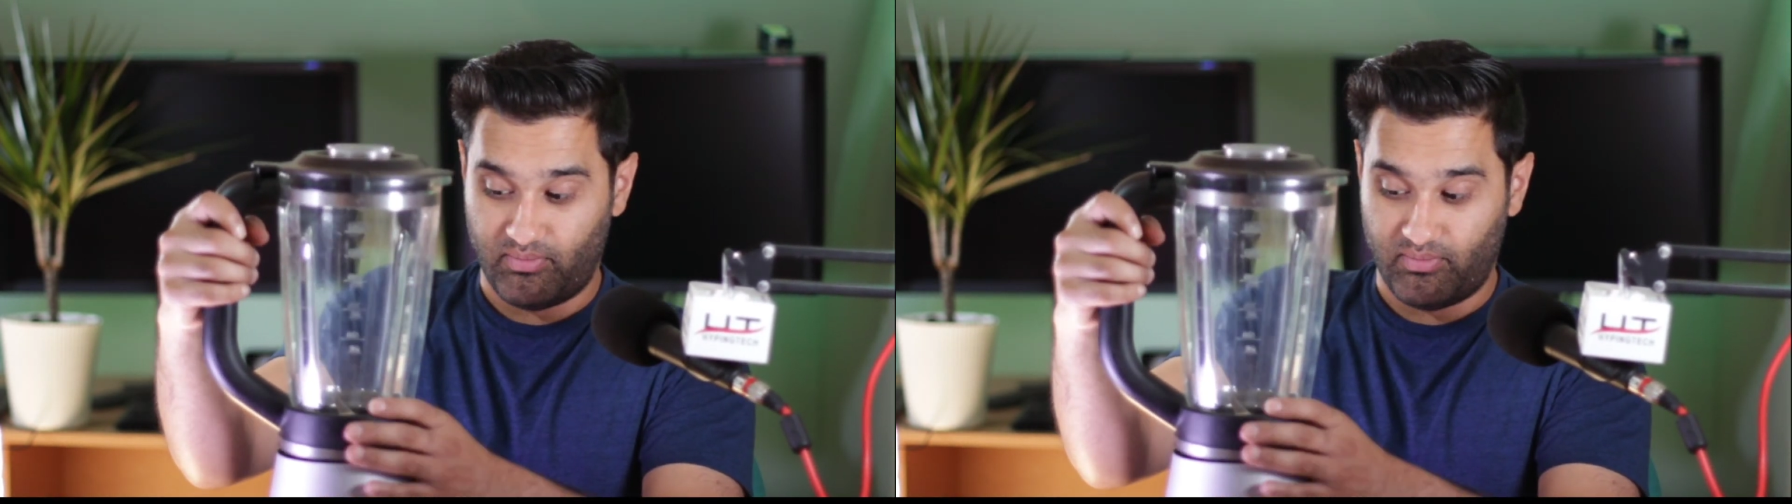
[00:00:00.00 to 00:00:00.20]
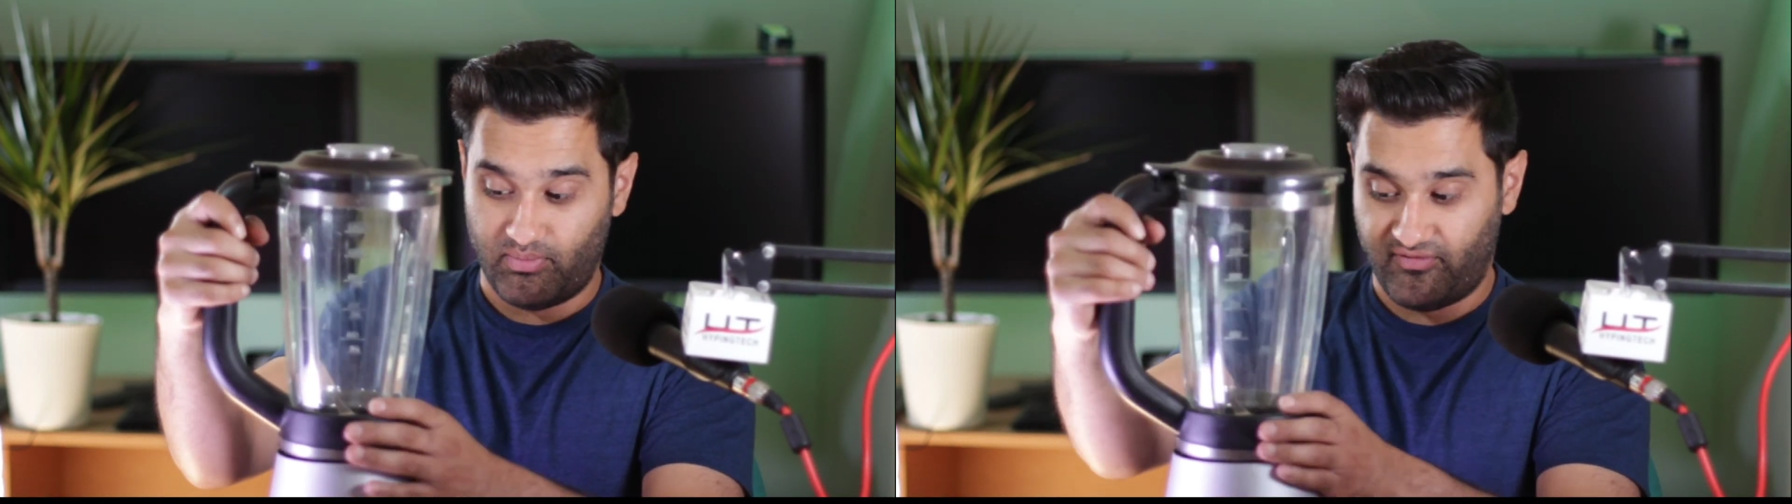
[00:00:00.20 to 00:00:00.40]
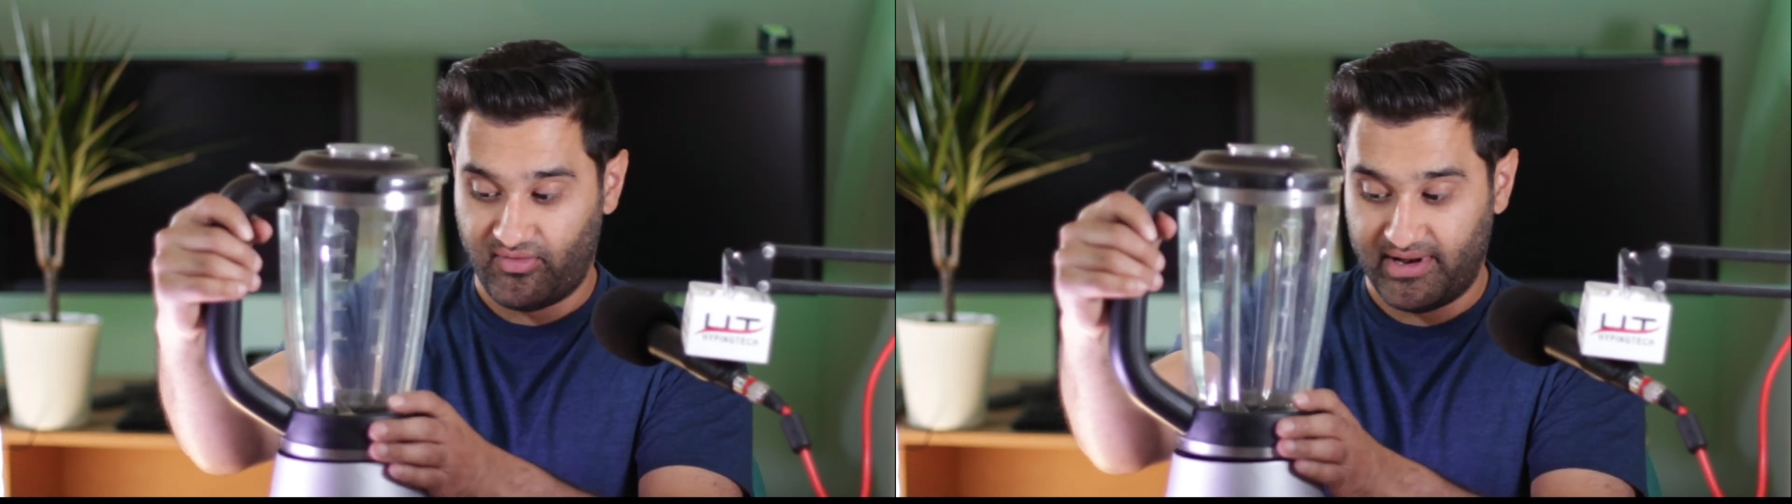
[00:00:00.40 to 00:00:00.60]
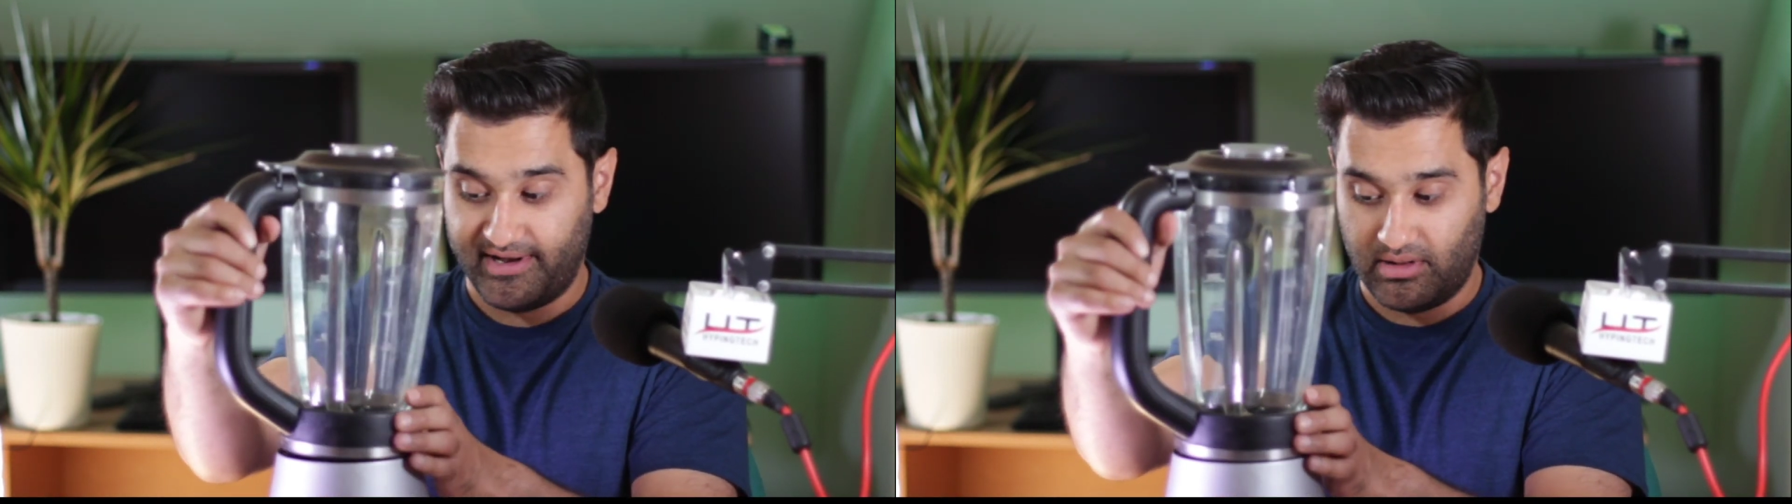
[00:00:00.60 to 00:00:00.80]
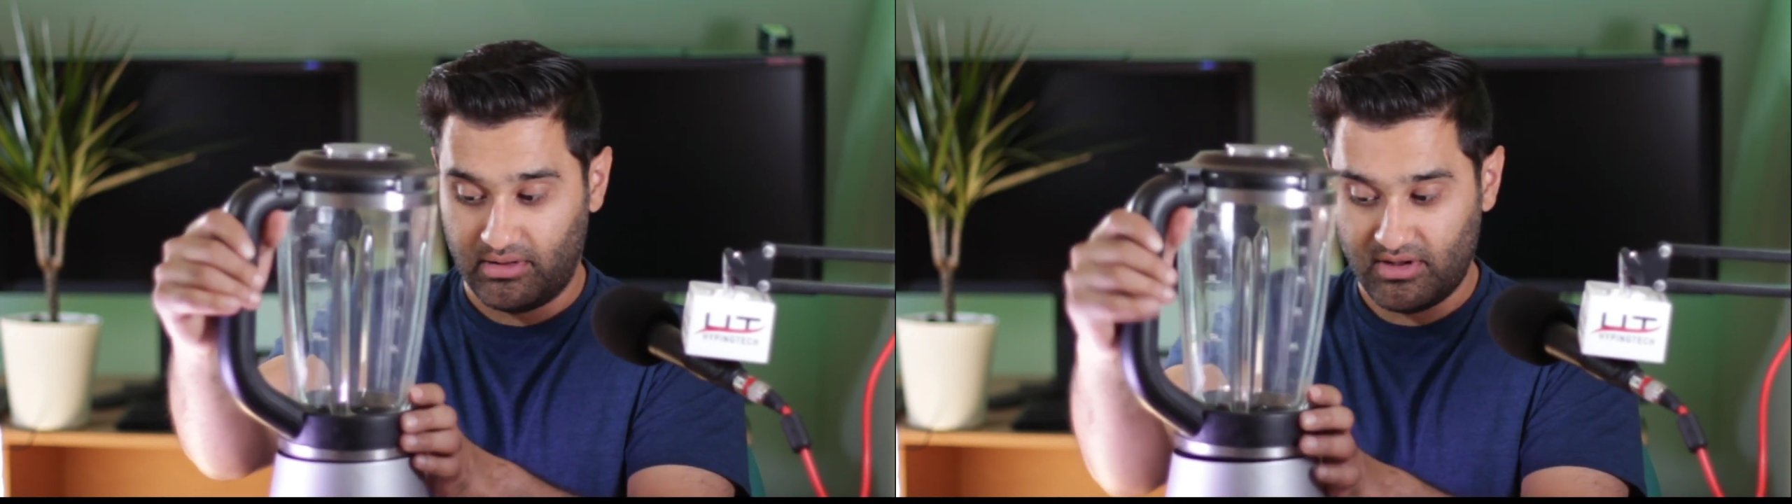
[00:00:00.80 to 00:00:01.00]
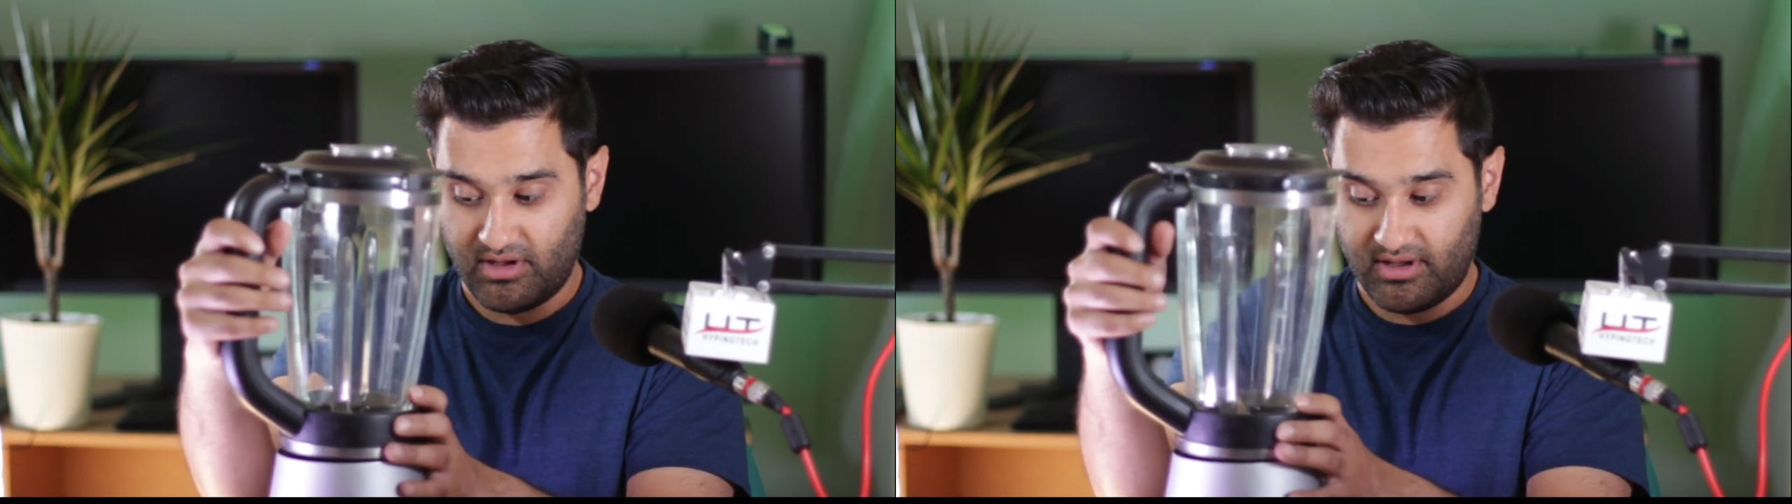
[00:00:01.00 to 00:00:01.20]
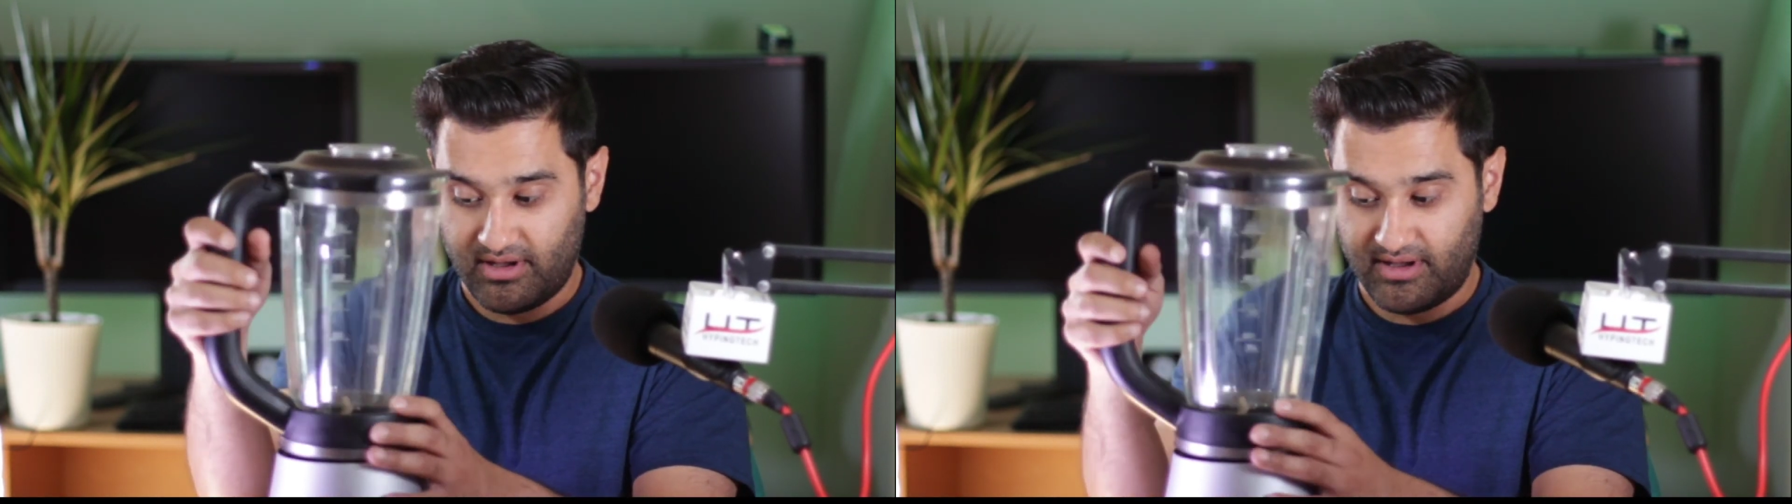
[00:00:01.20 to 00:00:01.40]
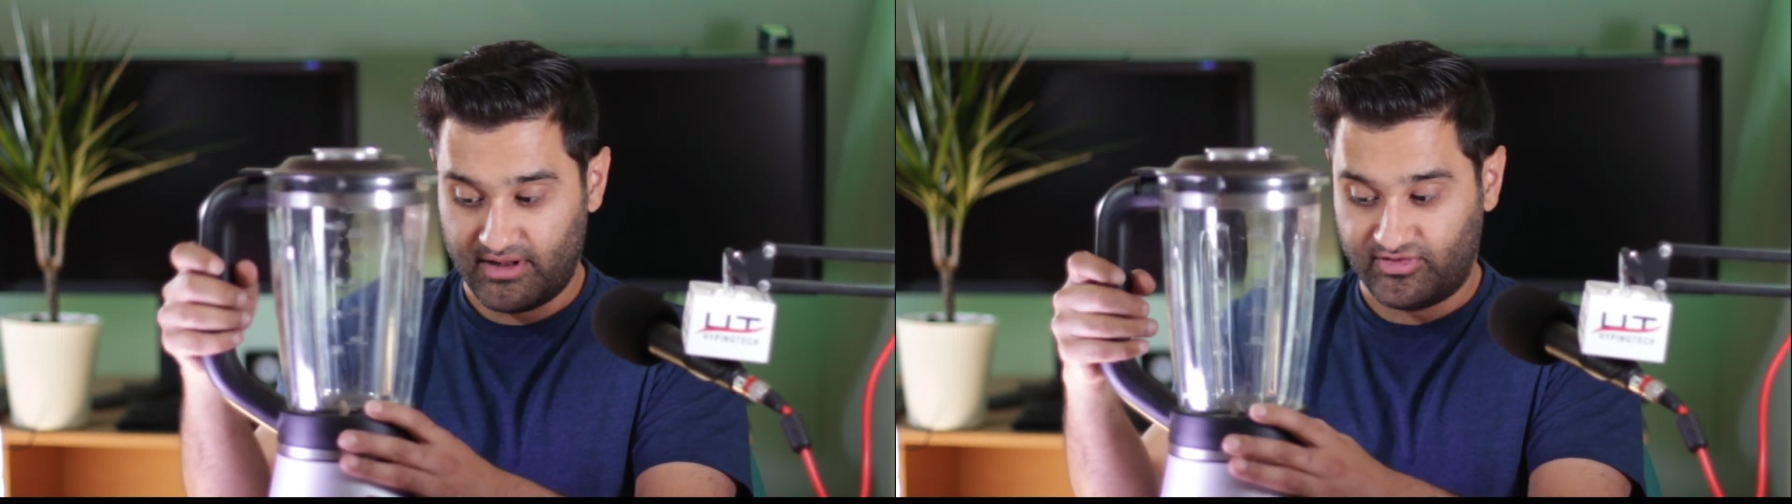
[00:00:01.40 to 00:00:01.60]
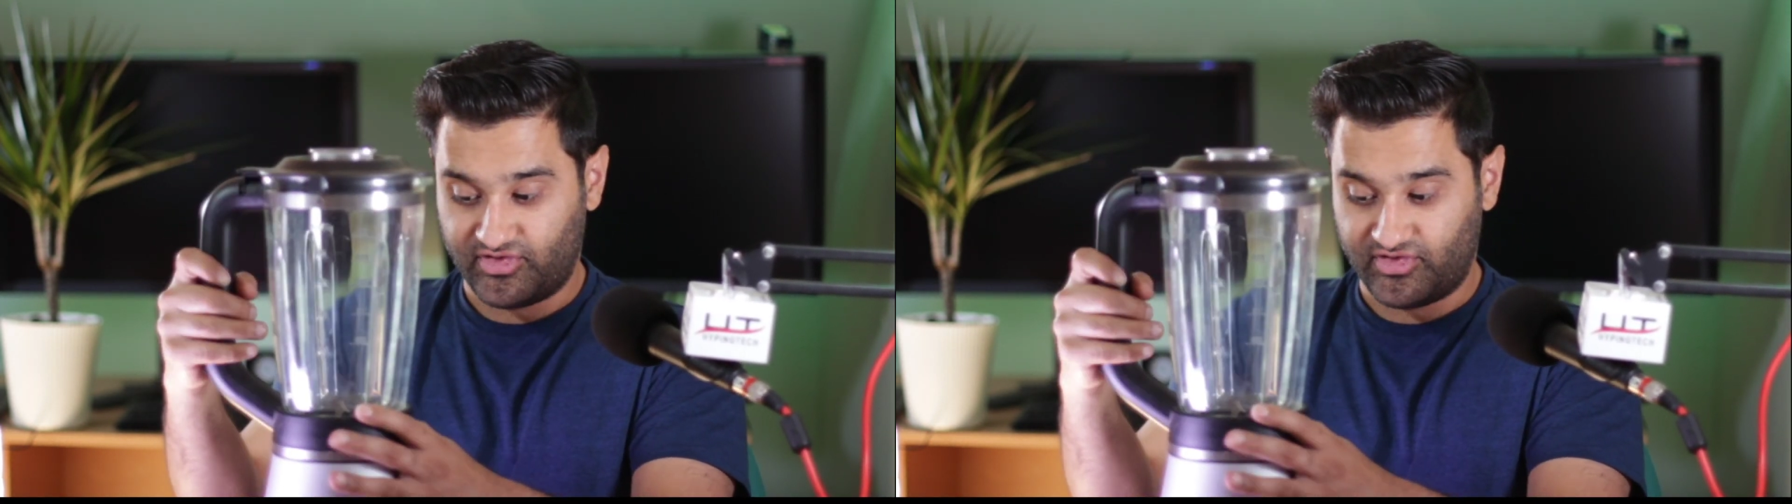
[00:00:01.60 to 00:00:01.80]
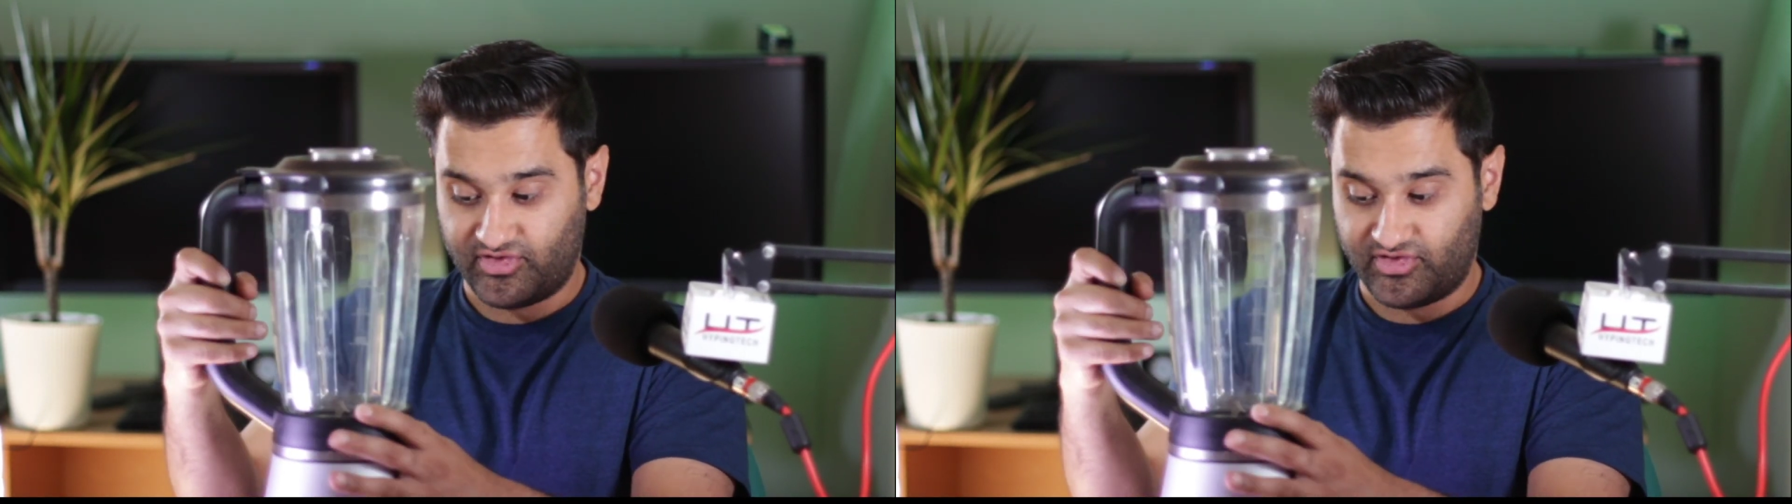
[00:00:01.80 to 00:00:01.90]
bought from Lidl in summer,